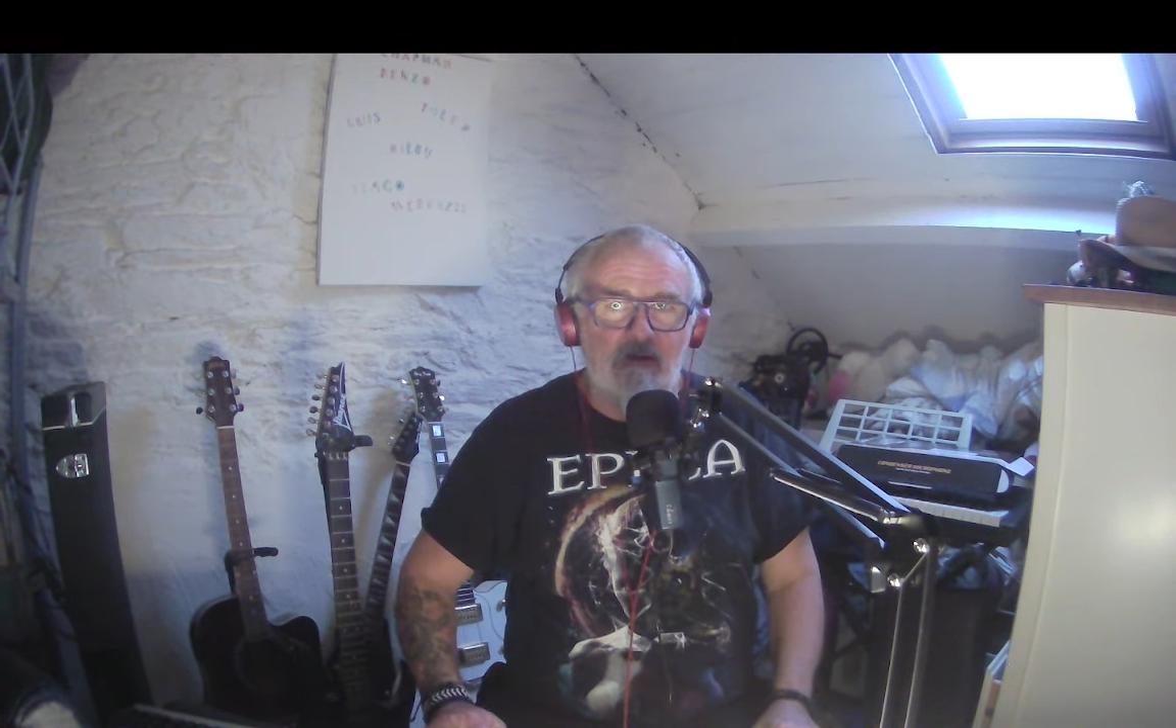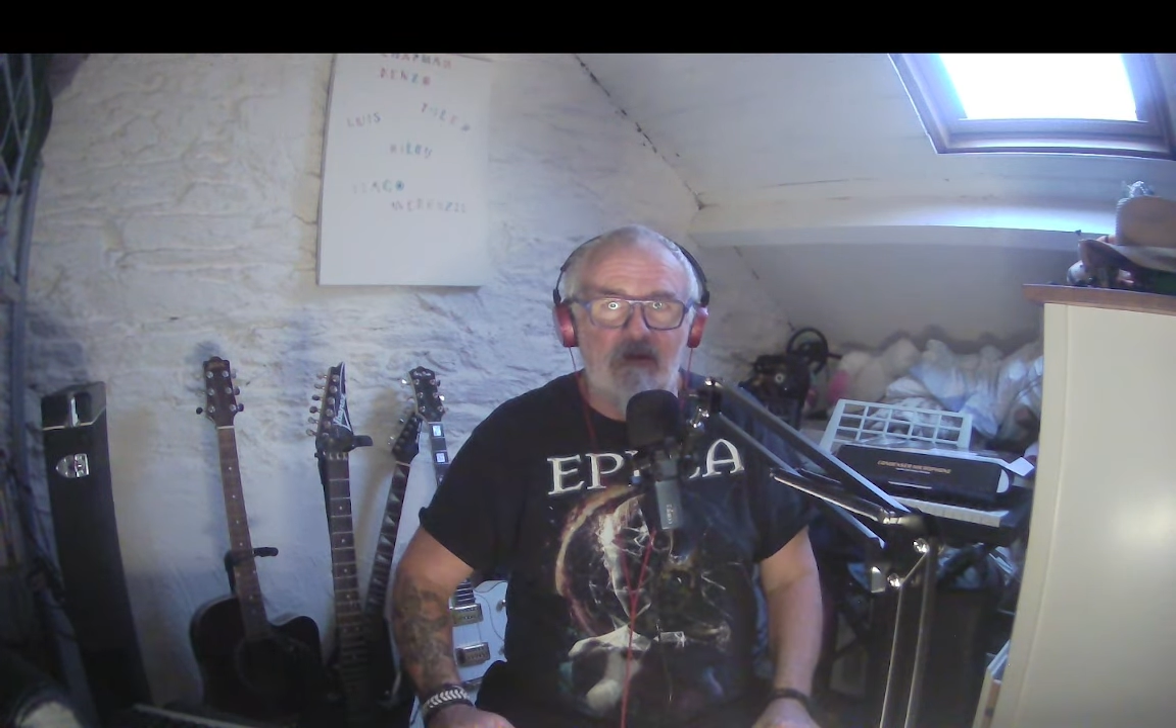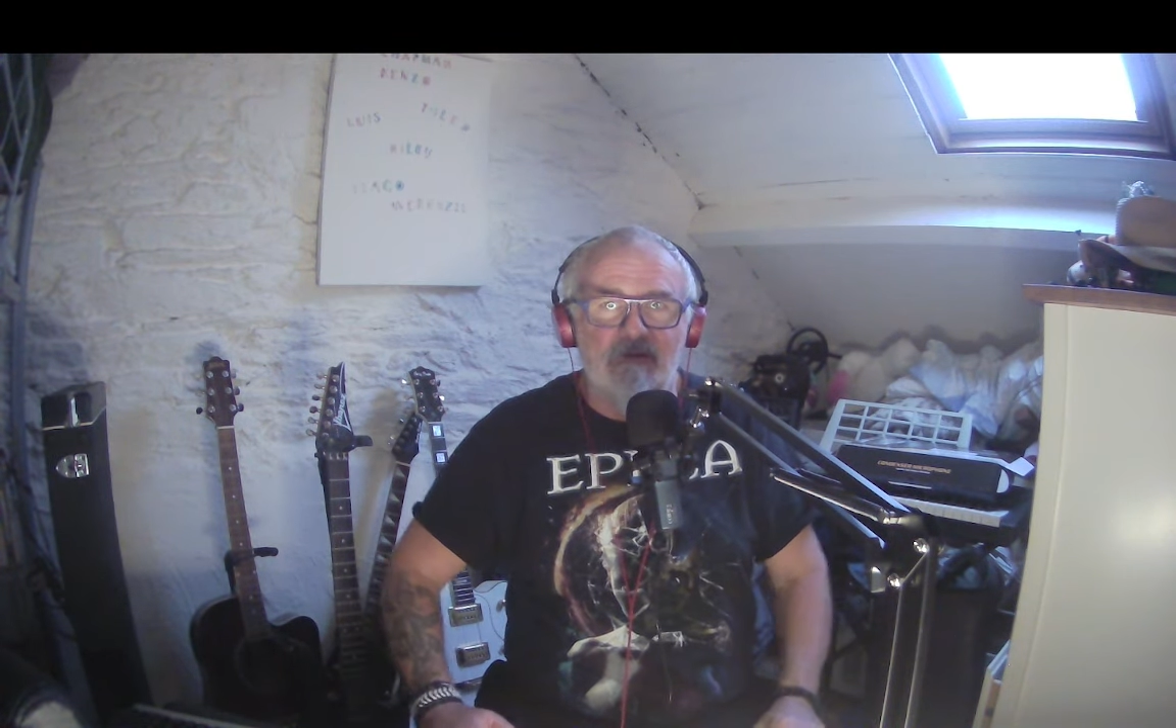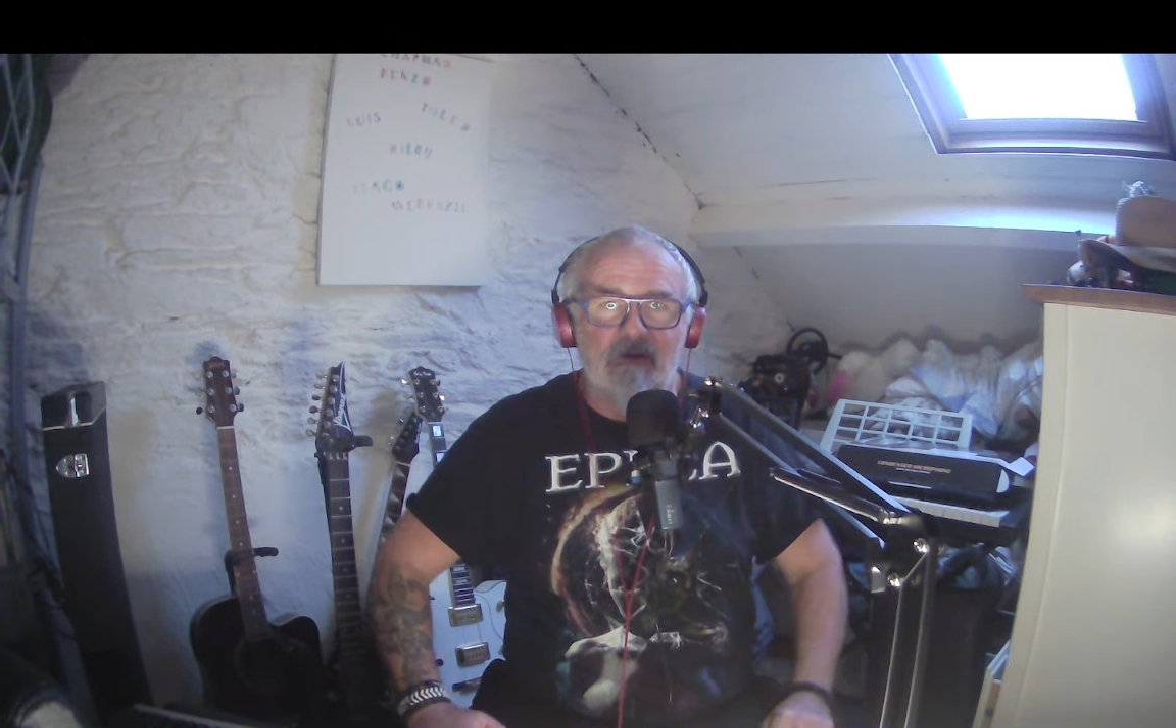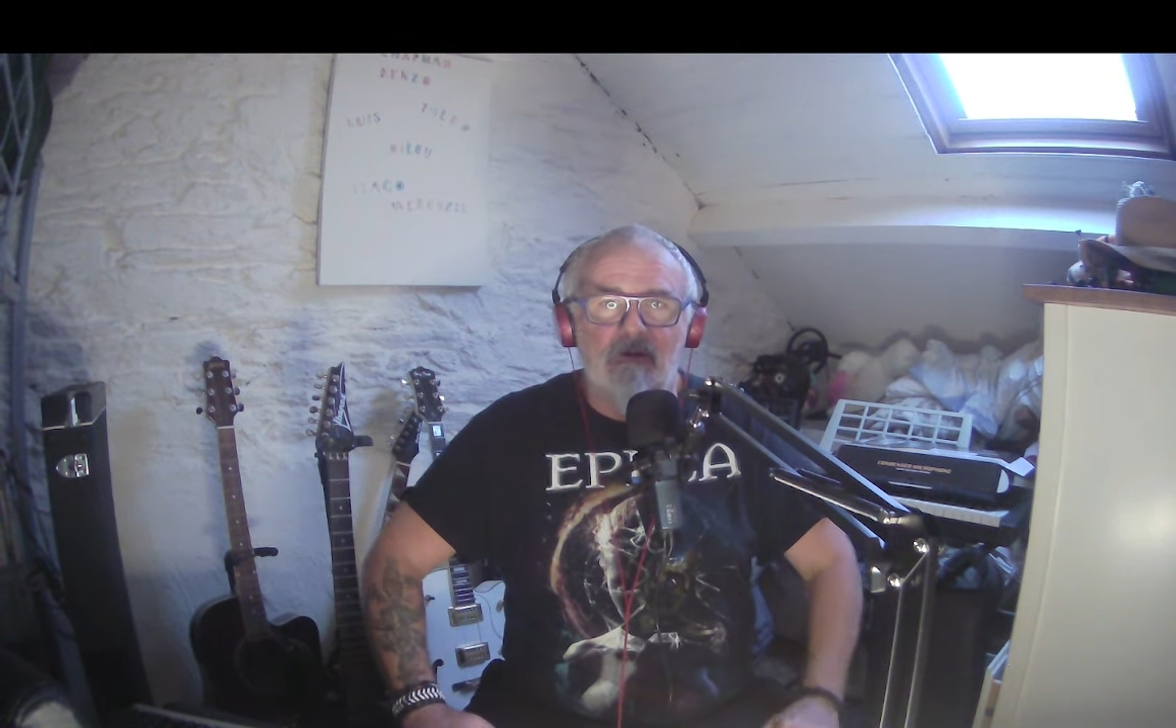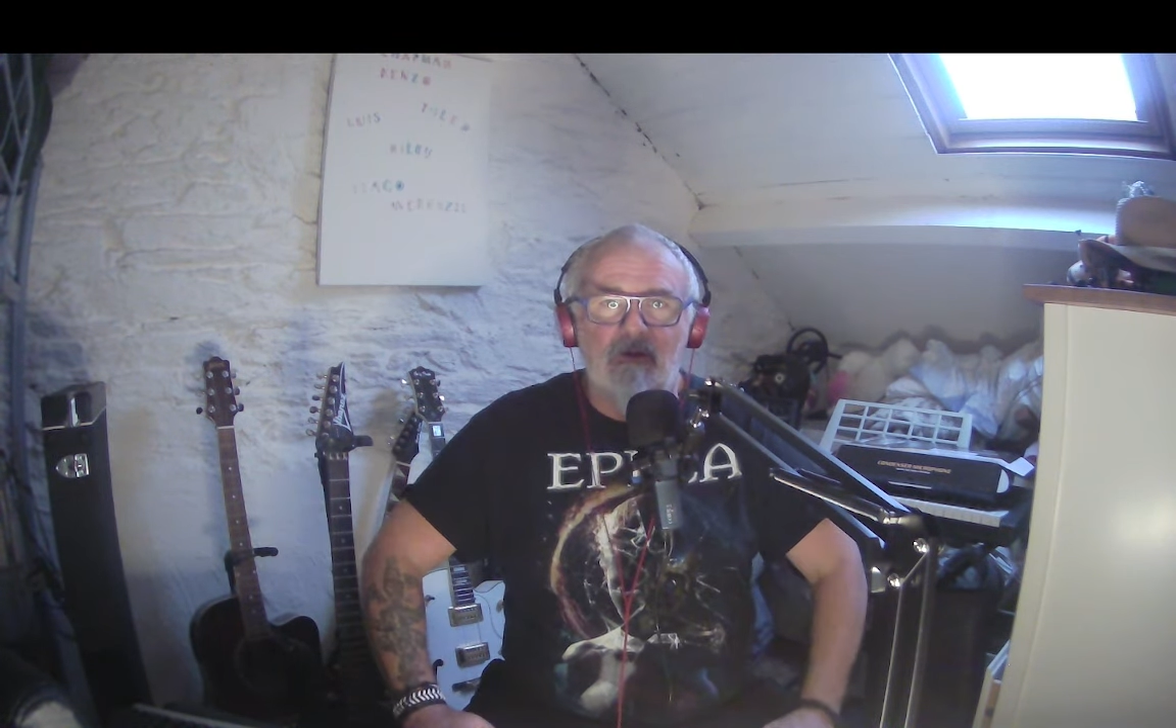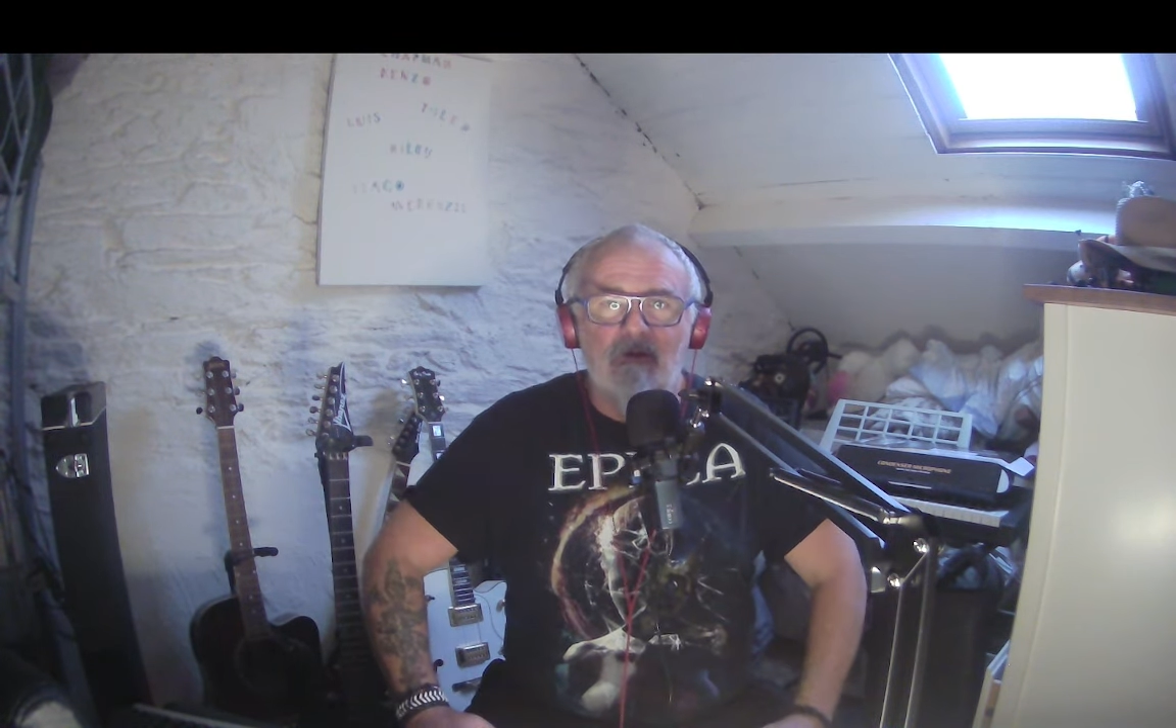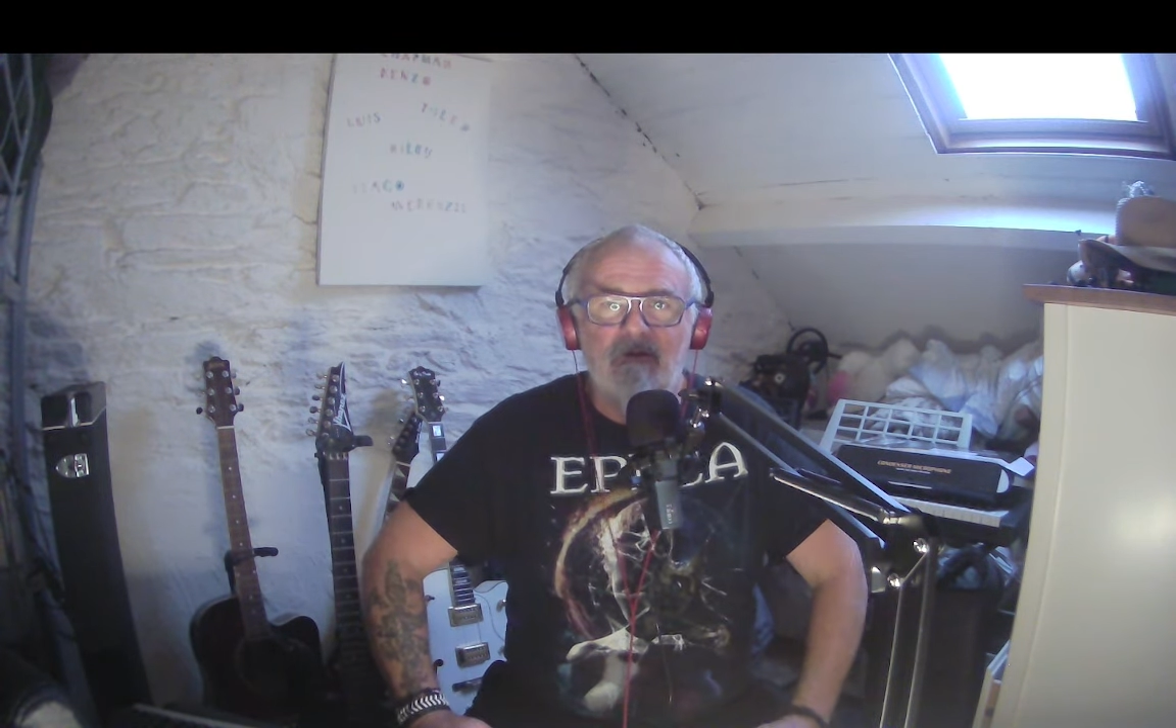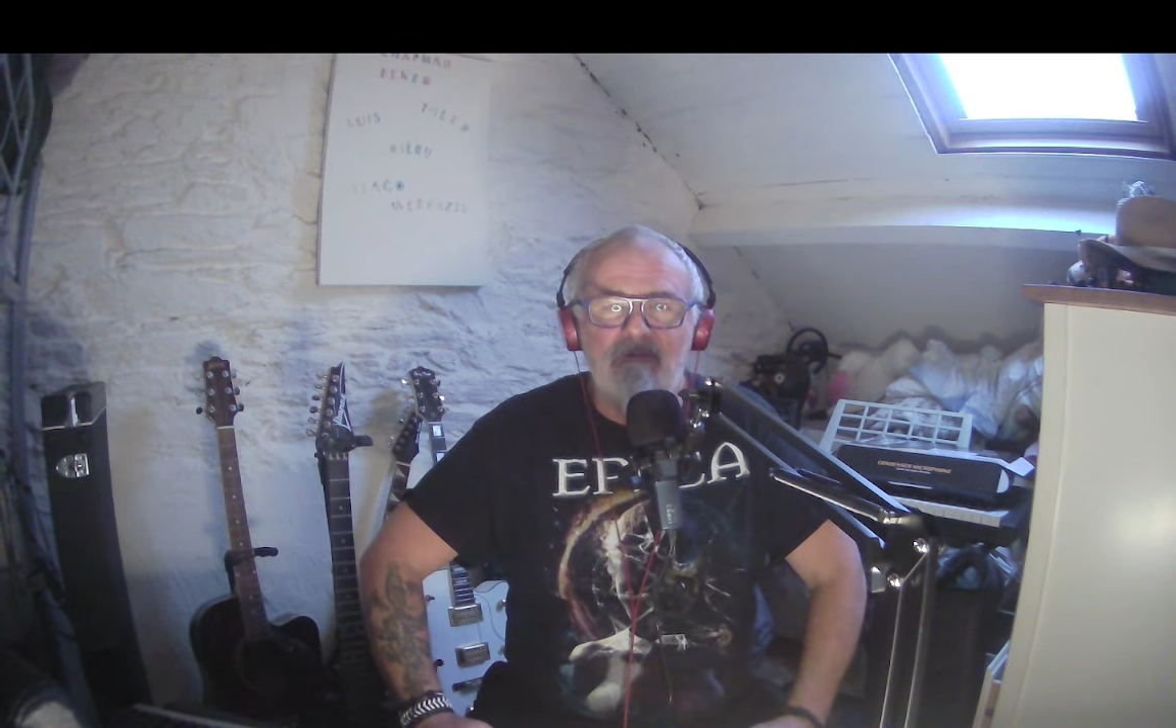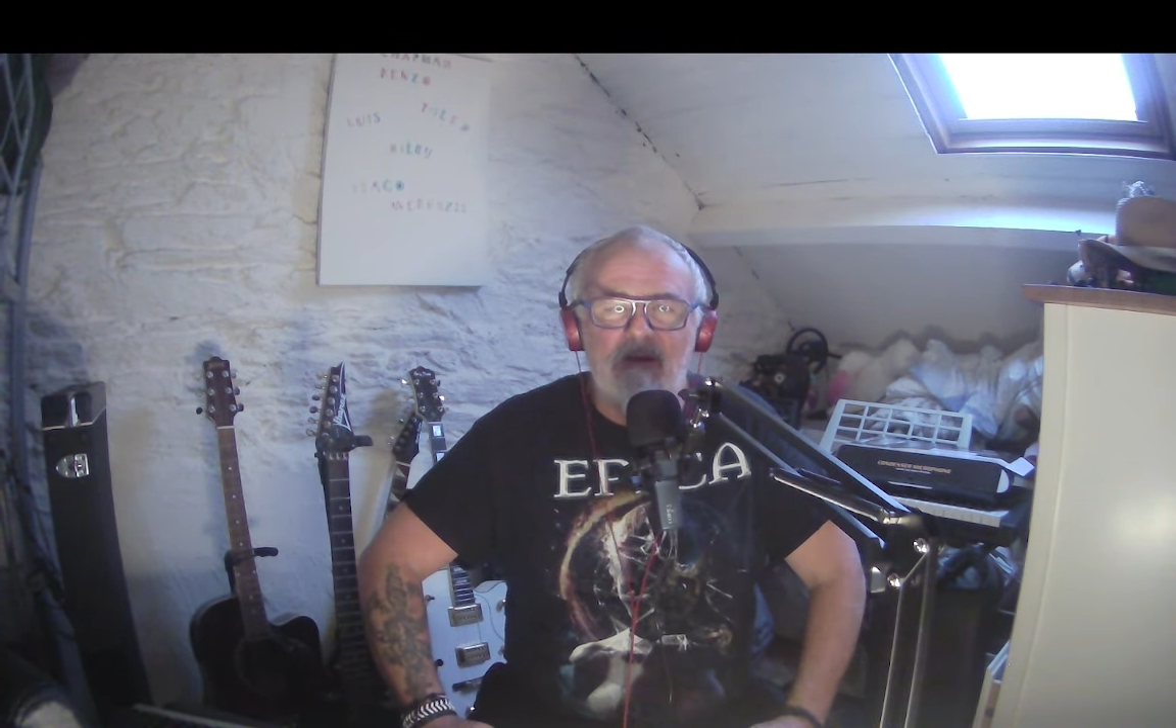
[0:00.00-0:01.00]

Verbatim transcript: this could cause